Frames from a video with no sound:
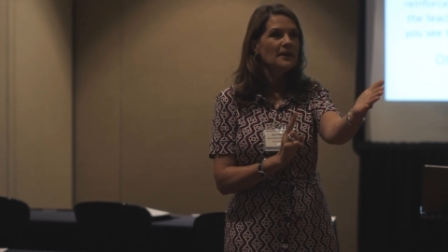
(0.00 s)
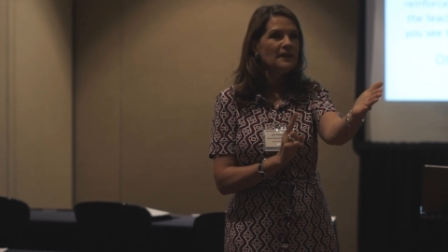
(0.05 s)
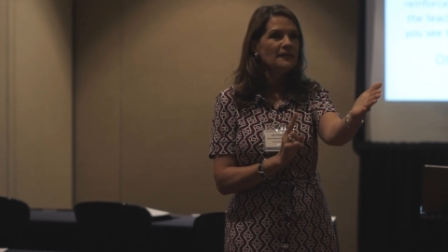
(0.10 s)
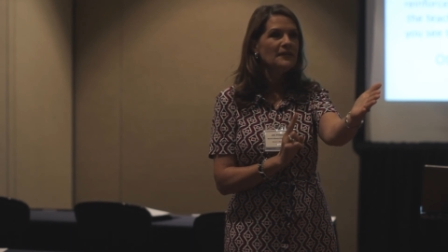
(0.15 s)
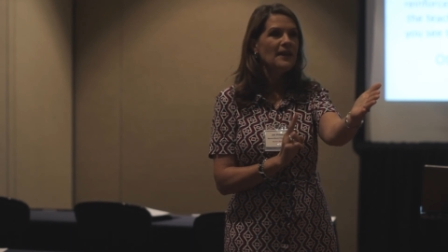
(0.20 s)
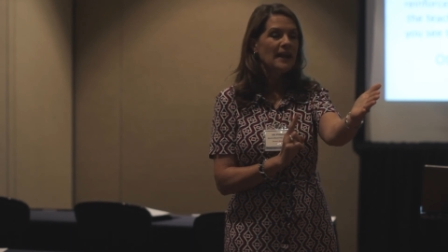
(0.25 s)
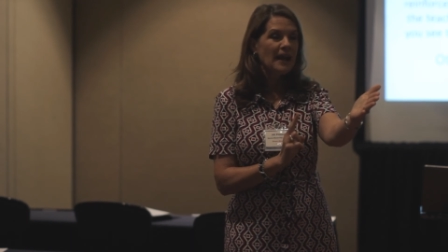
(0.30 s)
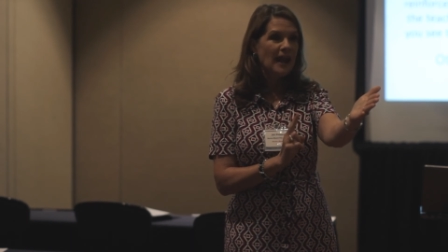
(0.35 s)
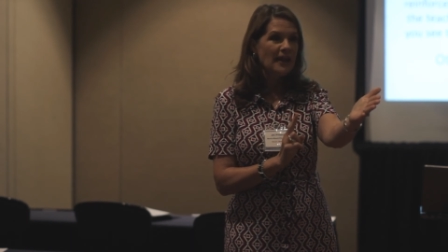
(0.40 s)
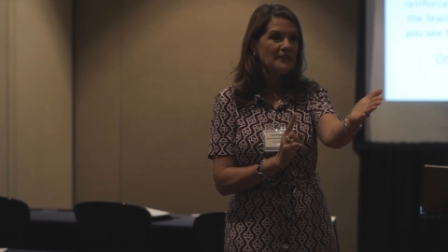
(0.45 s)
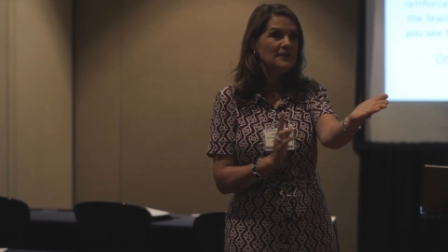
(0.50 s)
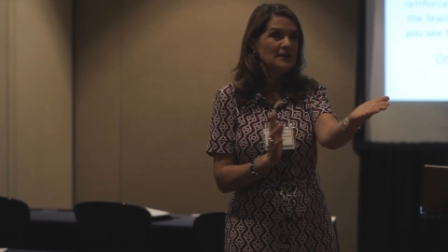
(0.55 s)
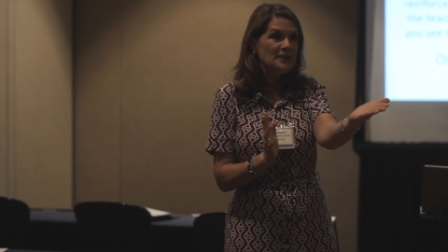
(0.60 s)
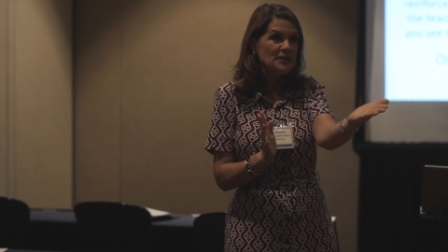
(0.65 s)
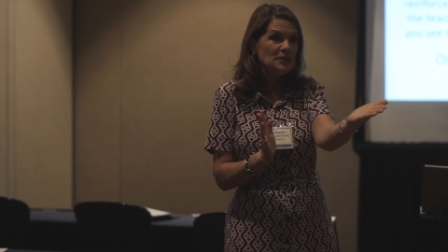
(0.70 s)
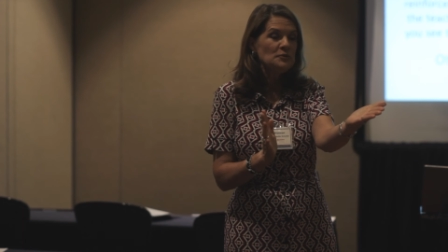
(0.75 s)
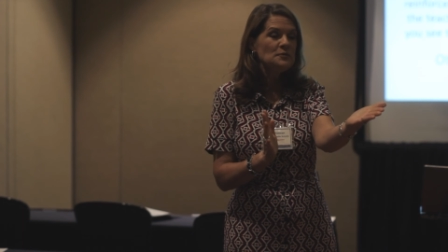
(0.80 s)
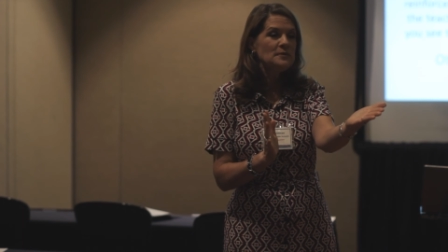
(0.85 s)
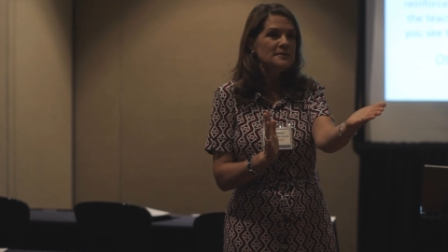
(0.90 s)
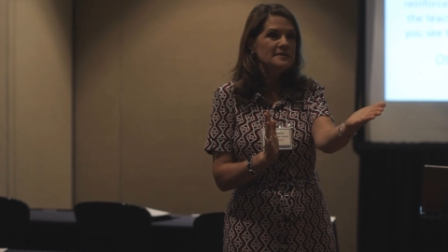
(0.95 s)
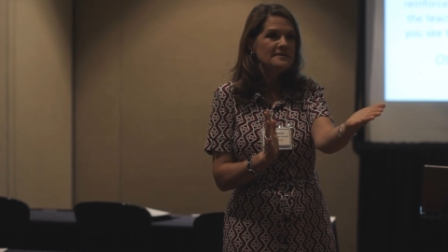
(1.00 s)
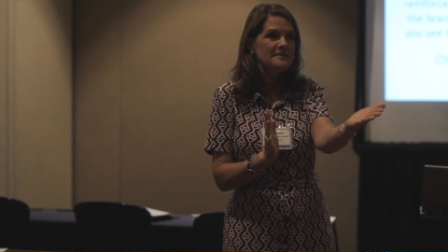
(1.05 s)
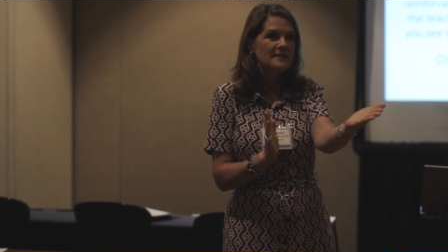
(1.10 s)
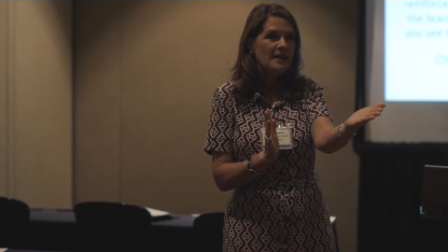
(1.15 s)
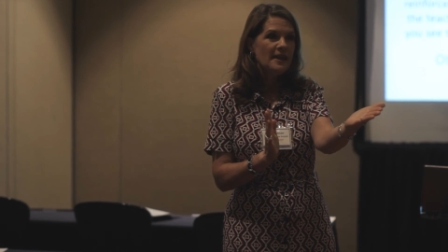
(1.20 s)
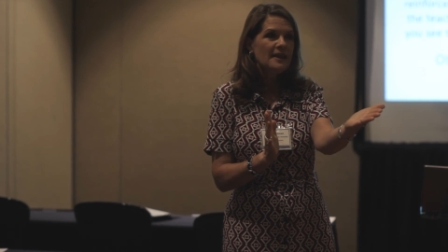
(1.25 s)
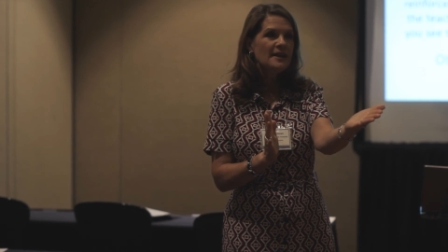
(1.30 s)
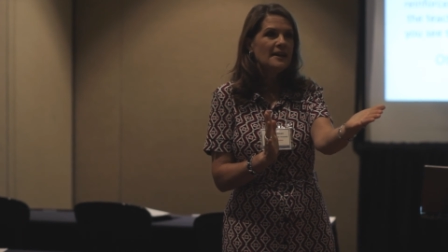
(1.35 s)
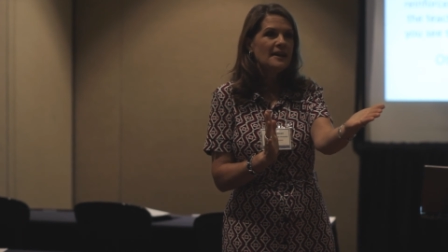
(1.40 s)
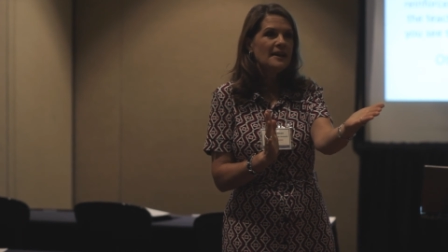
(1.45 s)
that I think you would
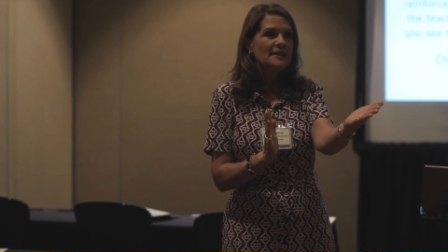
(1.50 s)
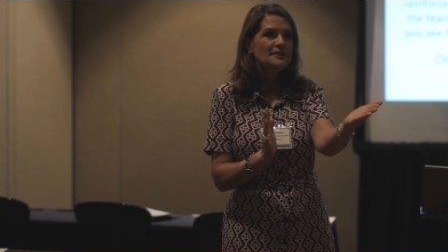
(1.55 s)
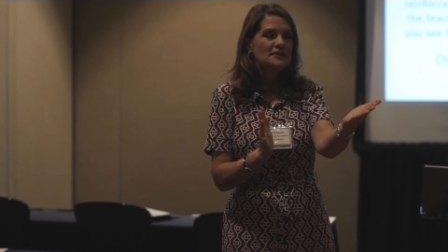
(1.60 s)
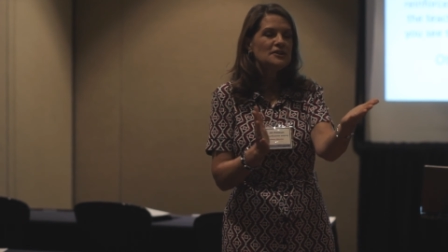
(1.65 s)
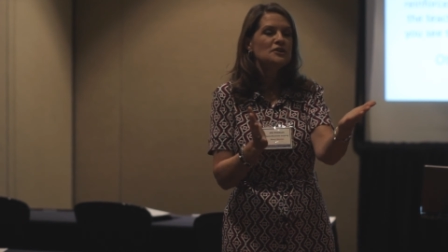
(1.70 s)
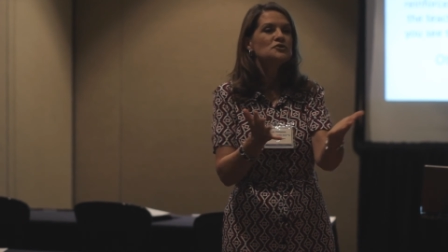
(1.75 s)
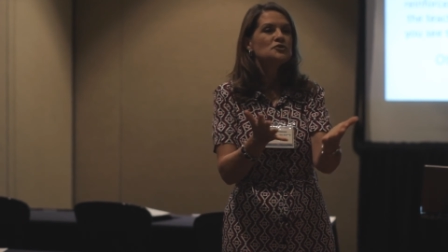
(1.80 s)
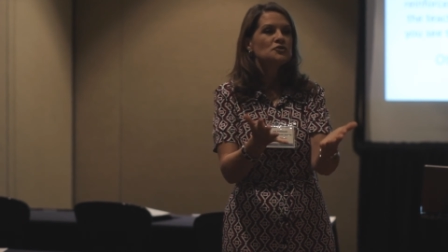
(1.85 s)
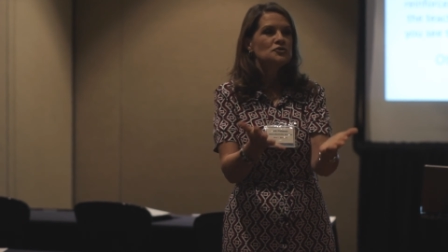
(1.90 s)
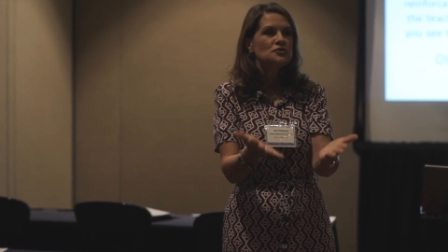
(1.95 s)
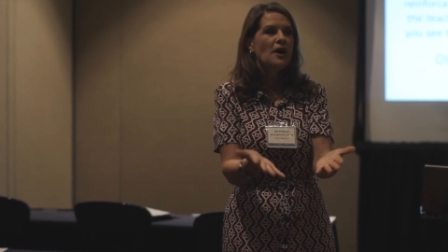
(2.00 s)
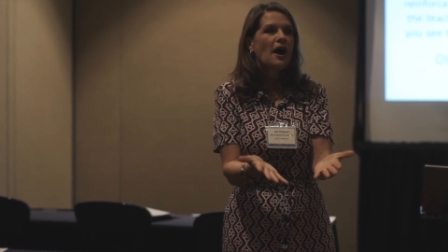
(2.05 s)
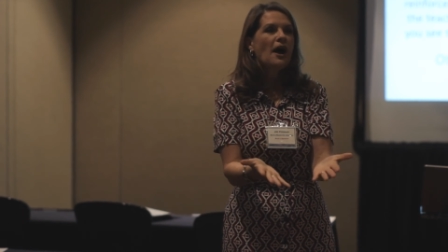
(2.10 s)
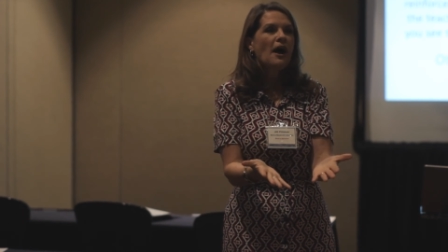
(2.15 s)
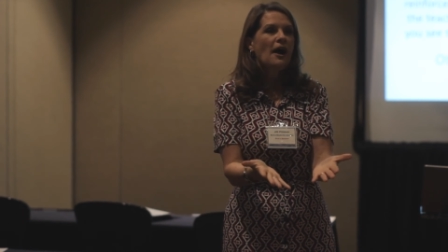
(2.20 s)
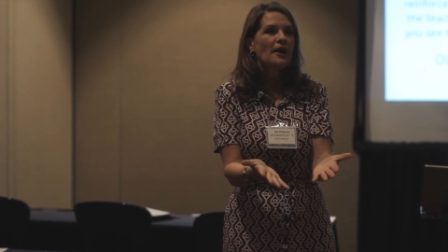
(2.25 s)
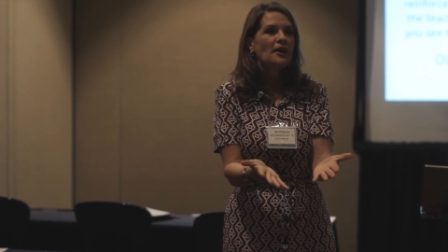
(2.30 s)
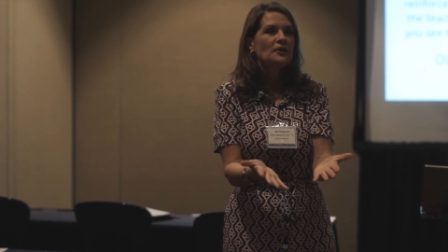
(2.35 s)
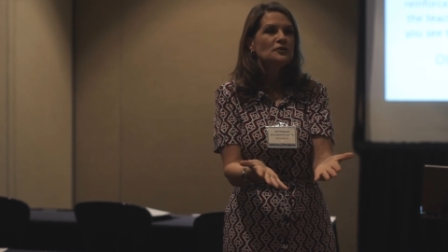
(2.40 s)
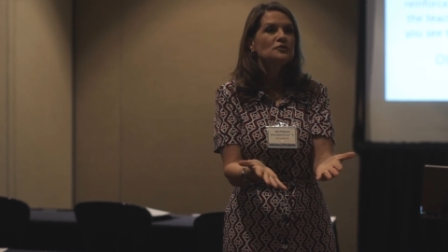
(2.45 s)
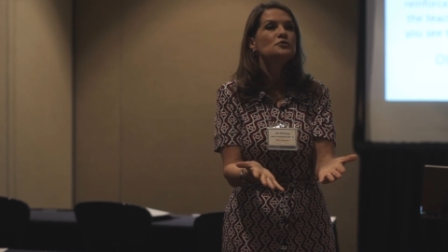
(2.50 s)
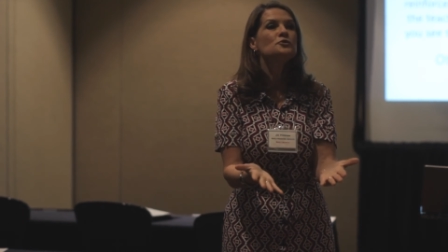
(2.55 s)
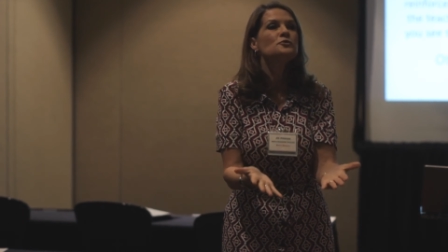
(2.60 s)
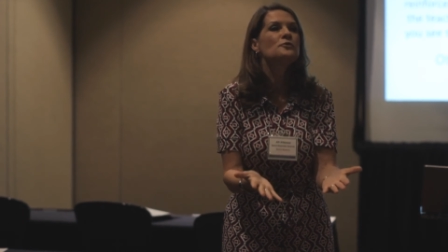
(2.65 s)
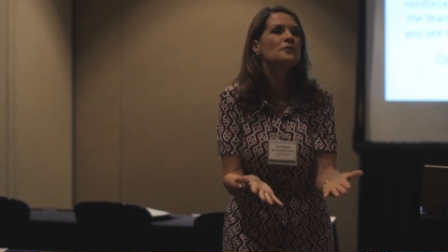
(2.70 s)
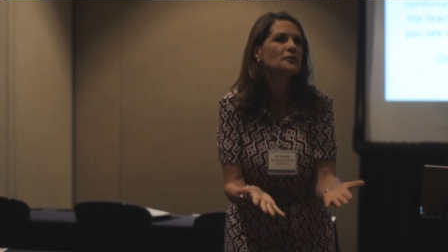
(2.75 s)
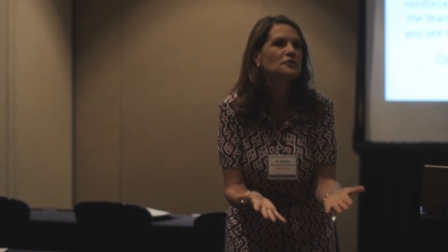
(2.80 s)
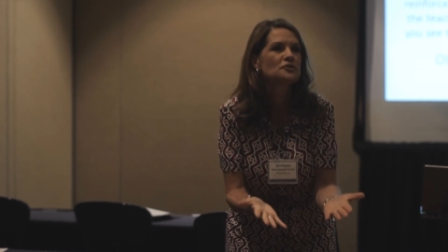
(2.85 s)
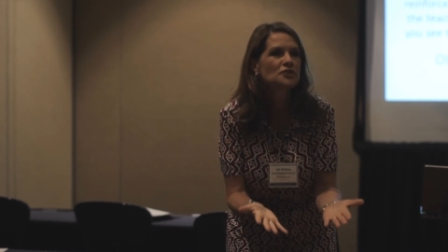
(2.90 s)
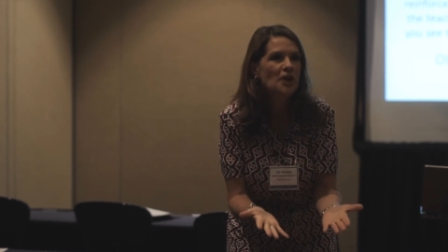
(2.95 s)
say teachers do
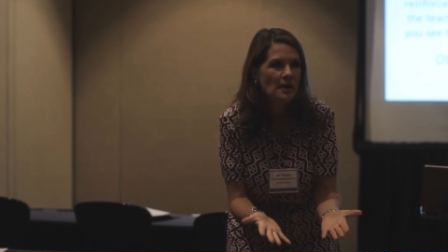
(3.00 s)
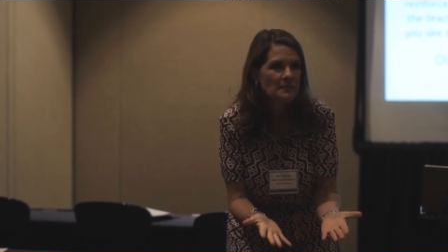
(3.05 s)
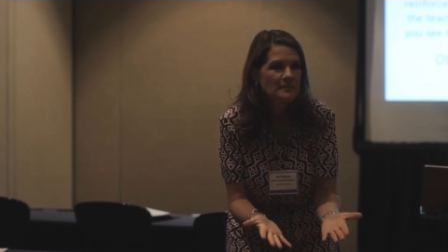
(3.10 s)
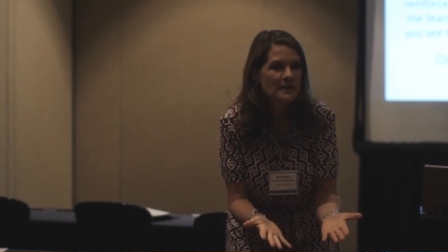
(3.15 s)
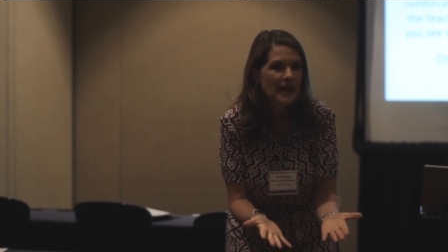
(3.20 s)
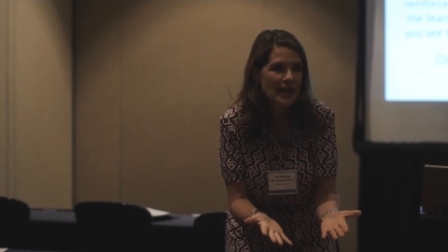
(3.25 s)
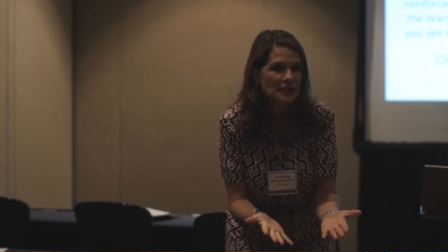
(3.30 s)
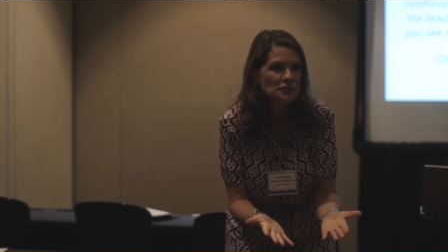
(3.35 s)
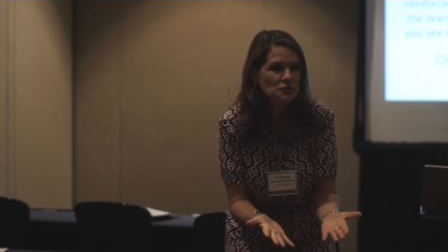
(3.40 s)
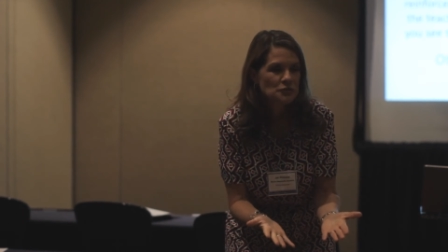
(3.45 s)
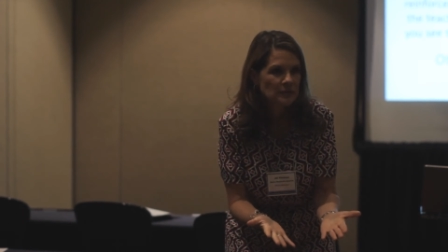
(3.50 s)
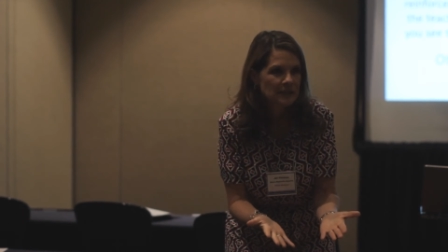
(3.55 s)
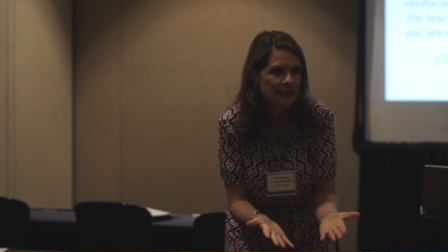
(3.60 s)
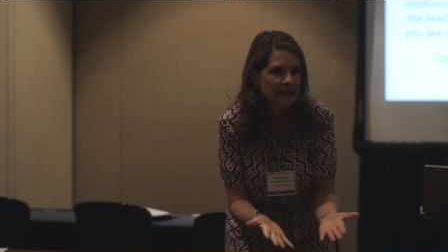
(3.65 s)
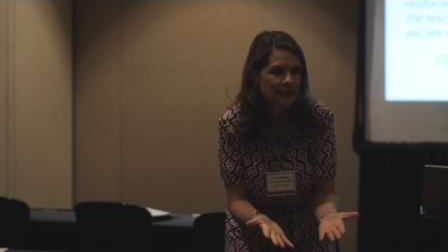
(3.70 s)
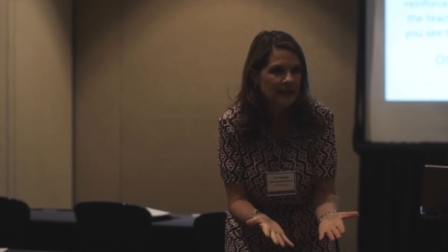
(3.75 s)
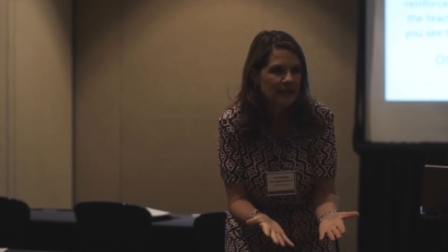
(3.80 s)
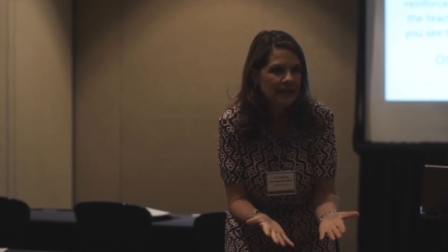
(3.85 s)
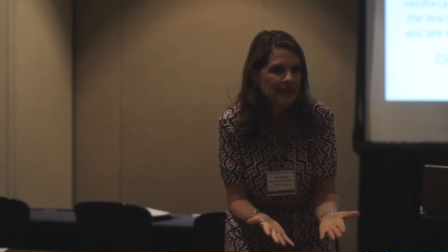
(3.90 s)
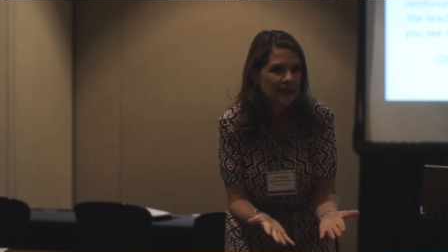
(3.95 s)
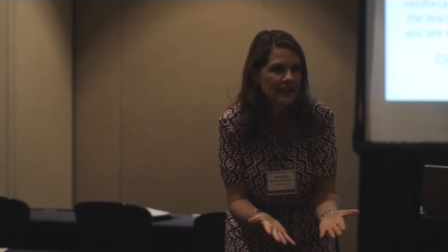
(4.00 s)
their job naturally.